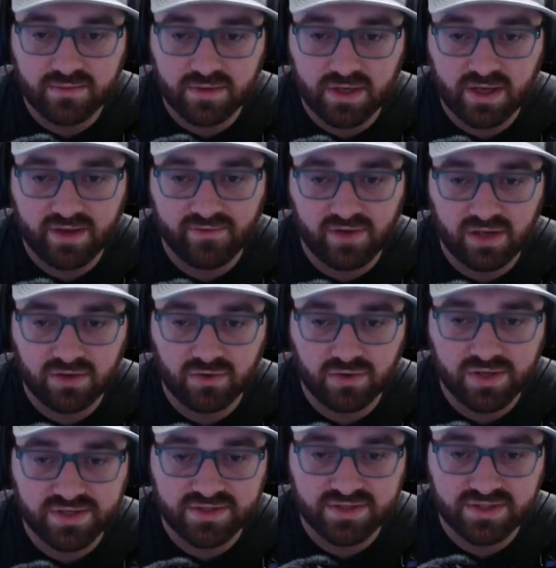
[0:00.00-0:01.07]
I have an
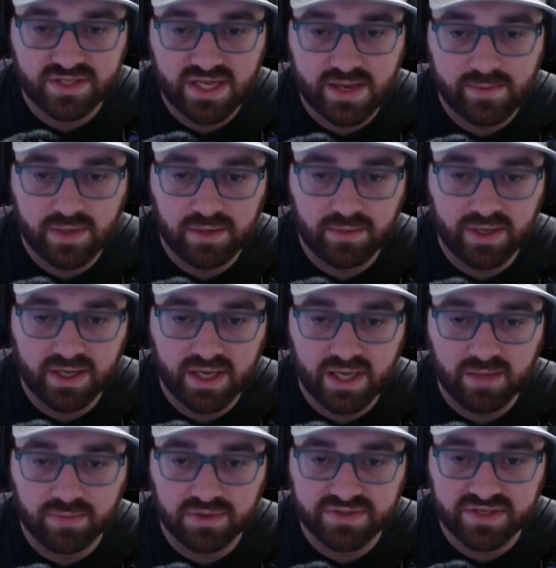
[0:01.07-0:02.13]
increase in stamina by
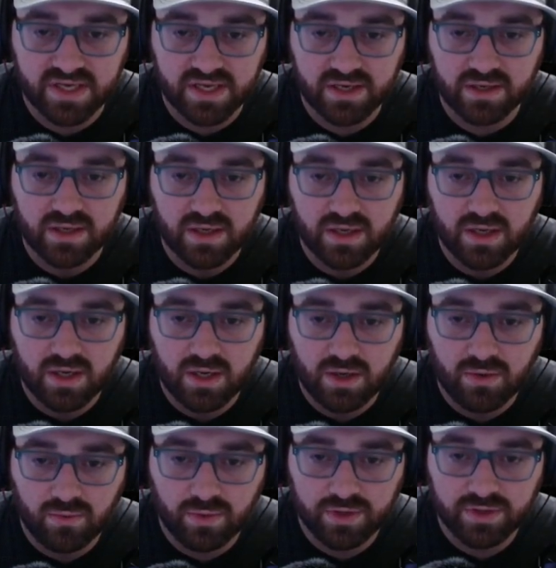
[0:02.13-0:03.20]
8%,
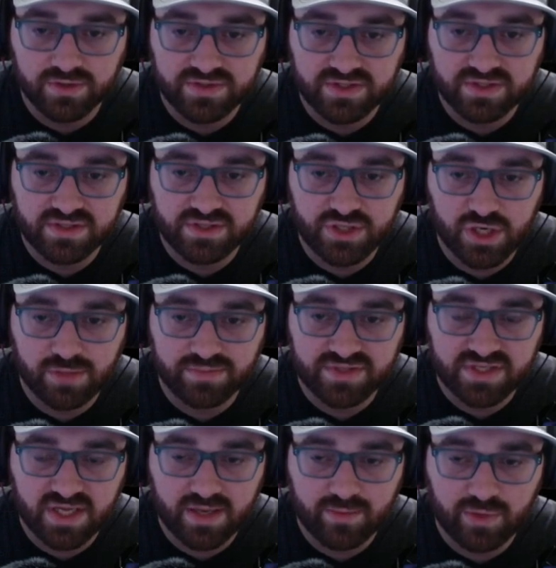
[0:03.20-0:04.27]
reduces jump
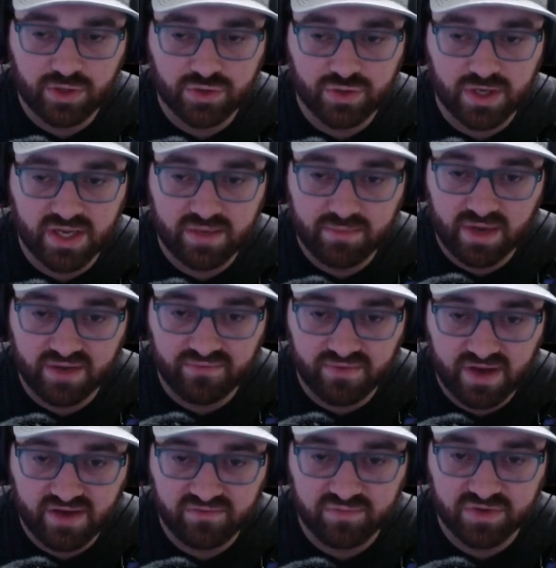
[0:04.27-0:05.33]
stamina drain by
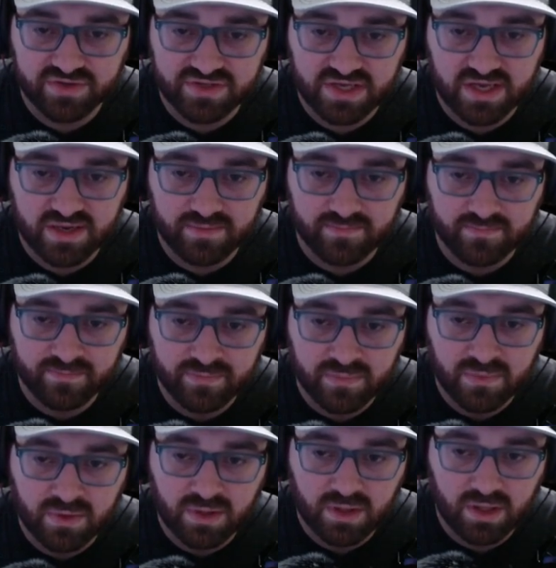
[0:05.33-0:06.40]
5%,
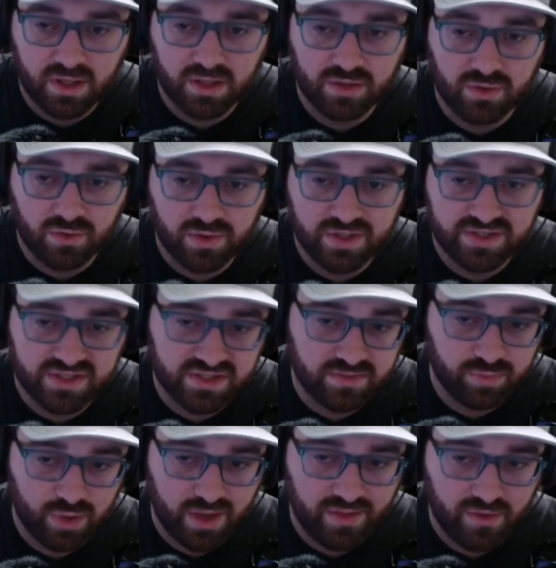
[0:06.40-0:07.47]
increases
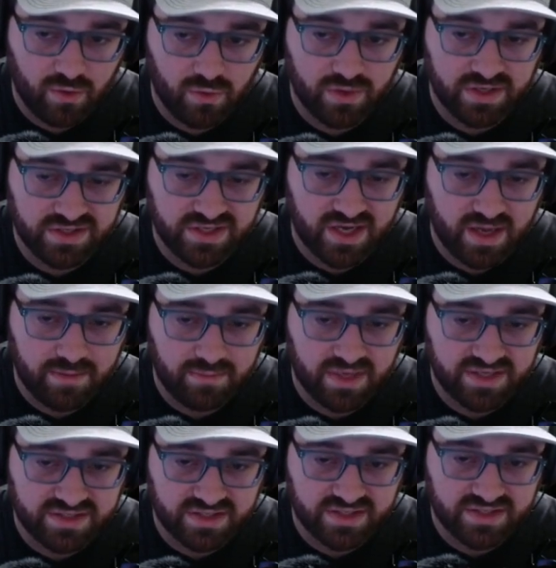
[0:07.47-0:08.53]
breath holding time by
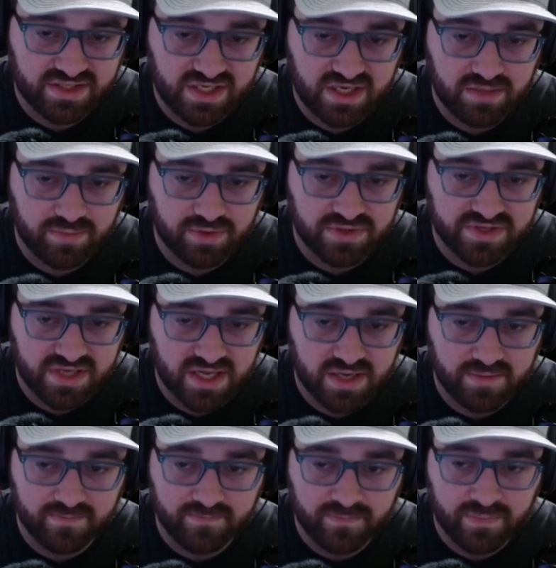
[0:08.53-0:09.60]
16%,
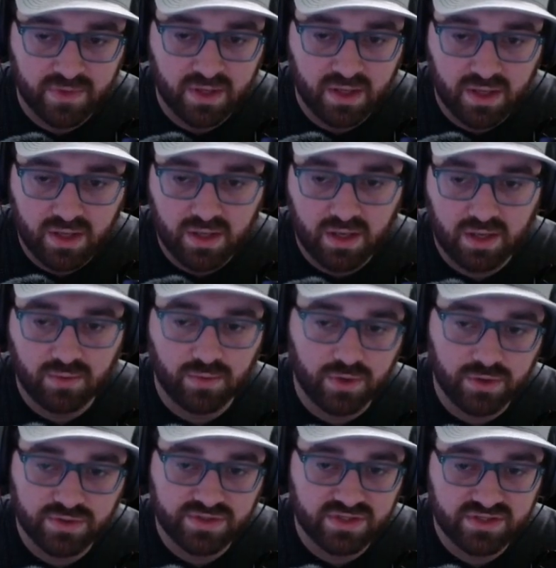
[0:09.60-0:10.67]
and
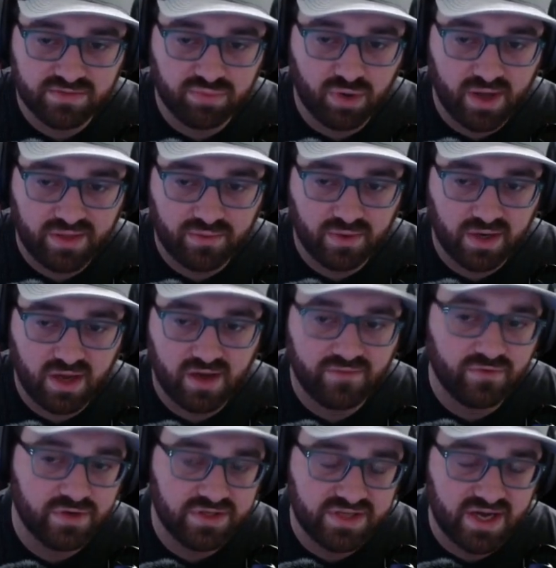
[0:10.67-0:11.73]
reduces breath
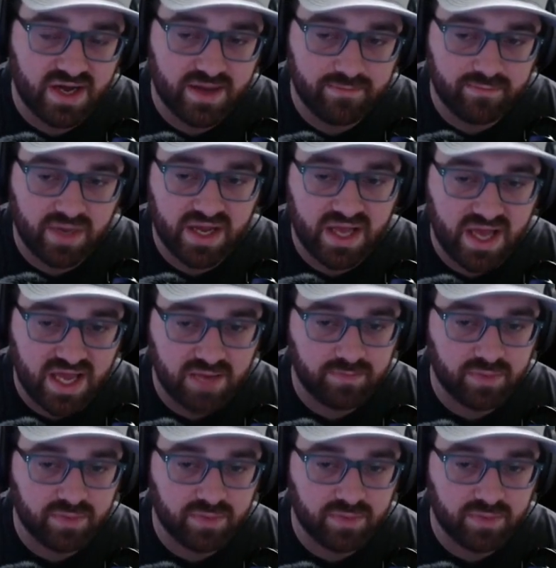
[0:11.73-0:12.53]
recovery time by 8%.